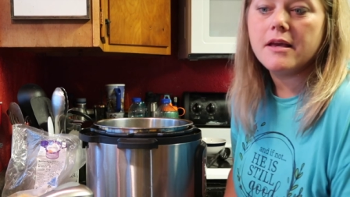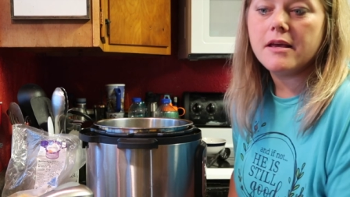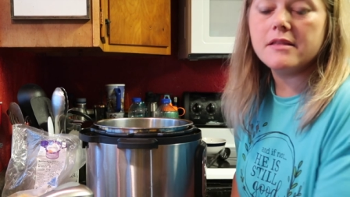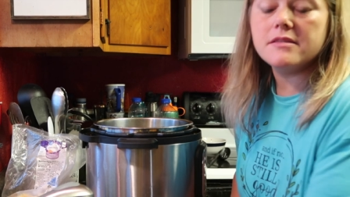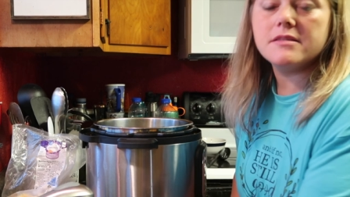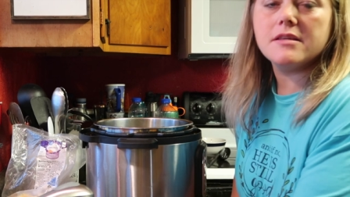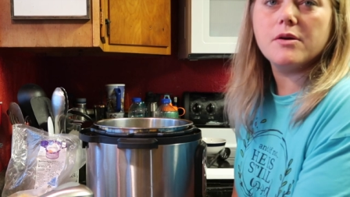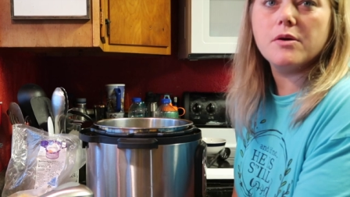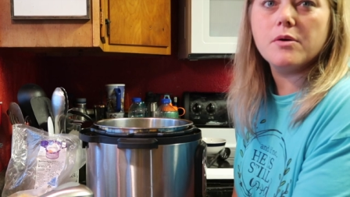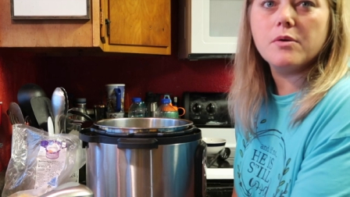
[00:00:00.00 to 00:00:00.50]

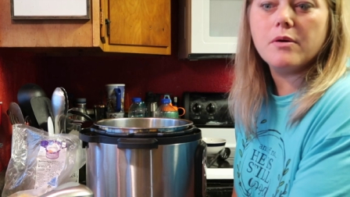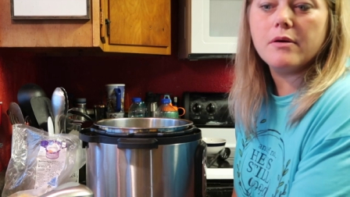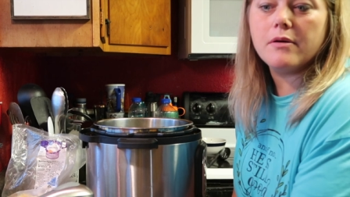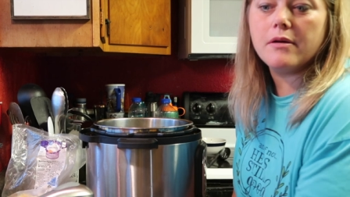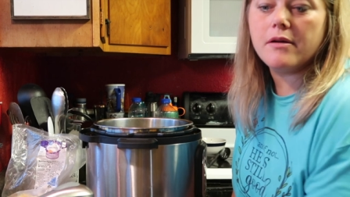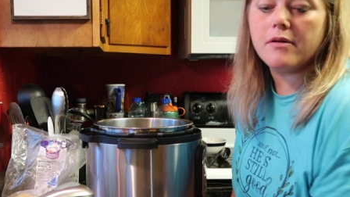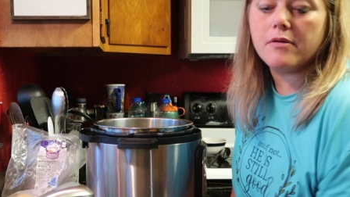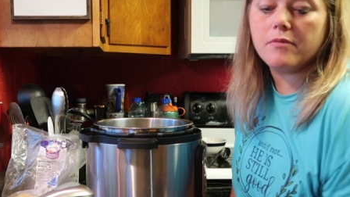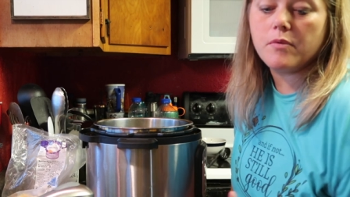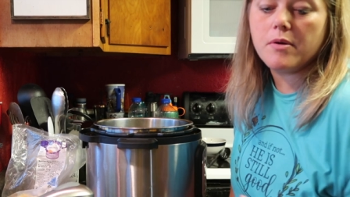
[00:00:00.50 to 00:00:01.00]
And so
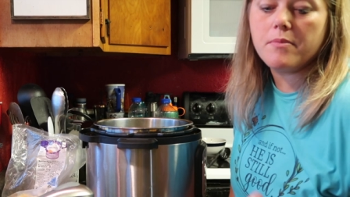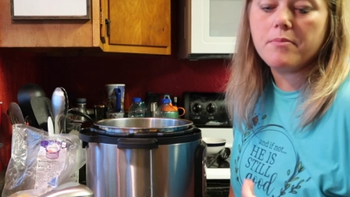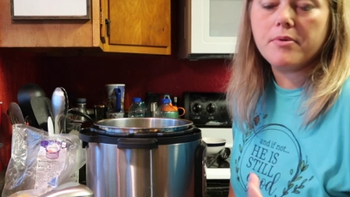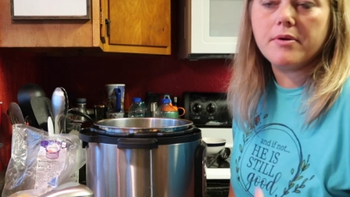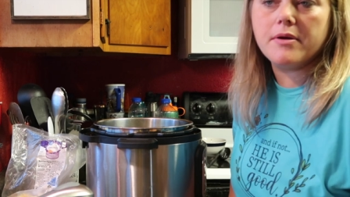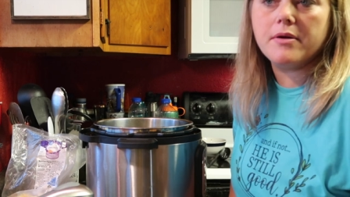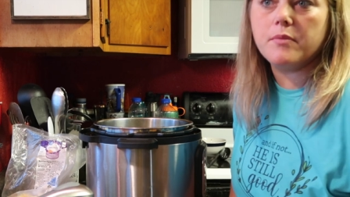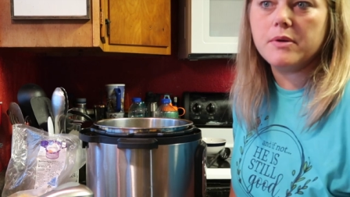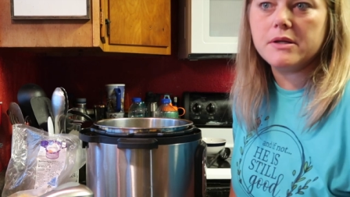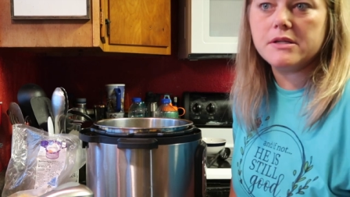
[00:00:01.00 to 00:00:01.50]
at one
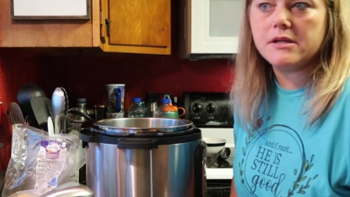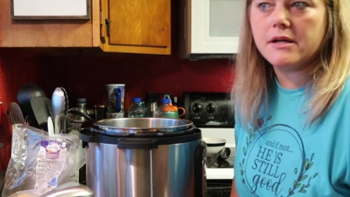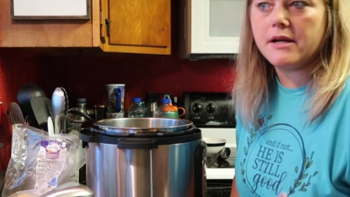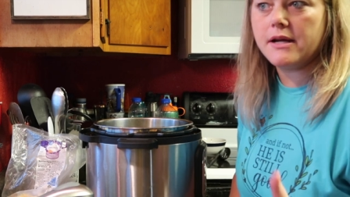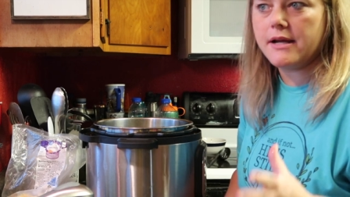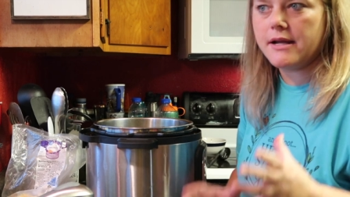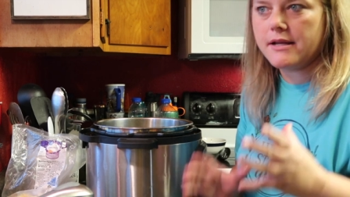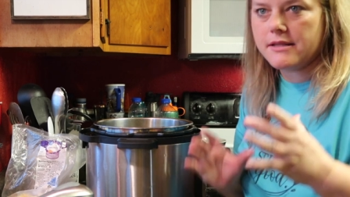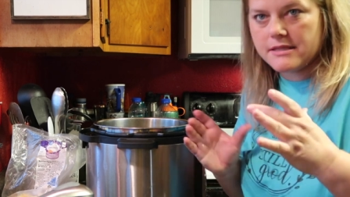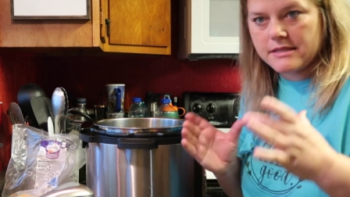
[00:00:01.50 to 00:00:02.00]
point we
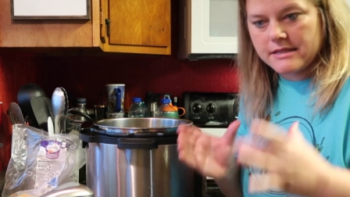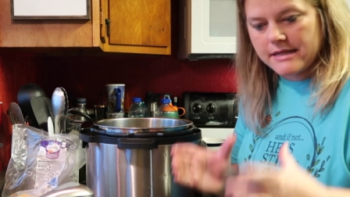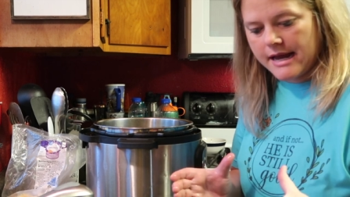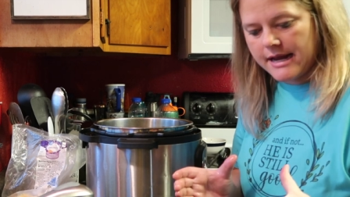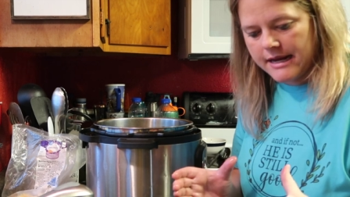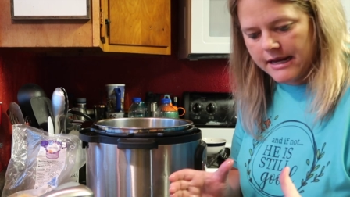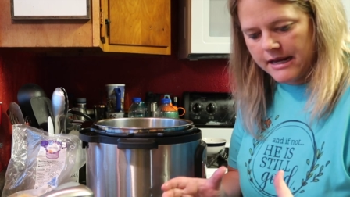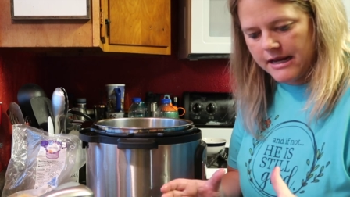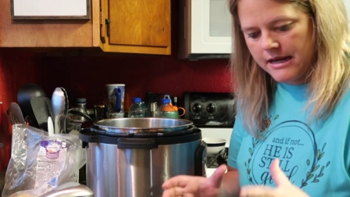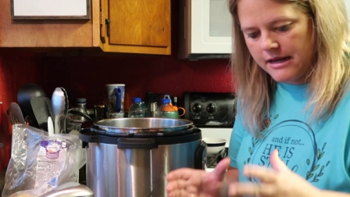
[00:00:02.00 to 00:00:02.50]
tried
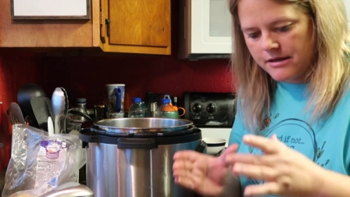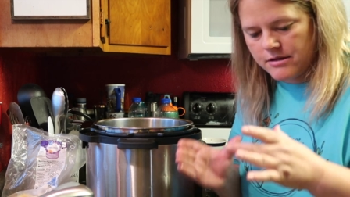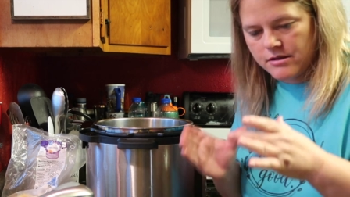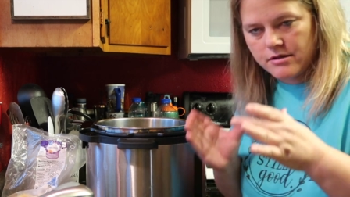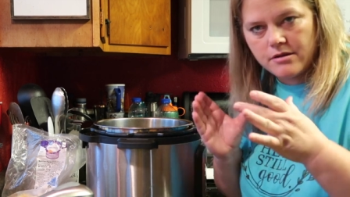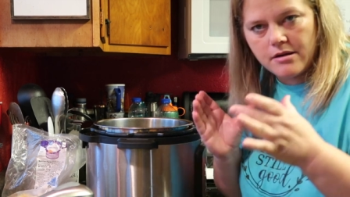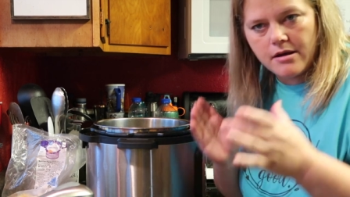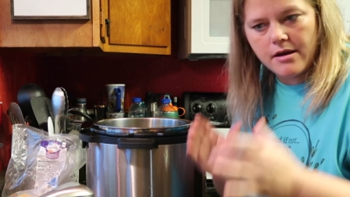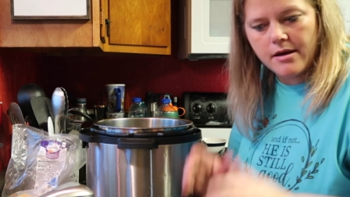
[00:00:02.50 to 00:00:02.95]
stacking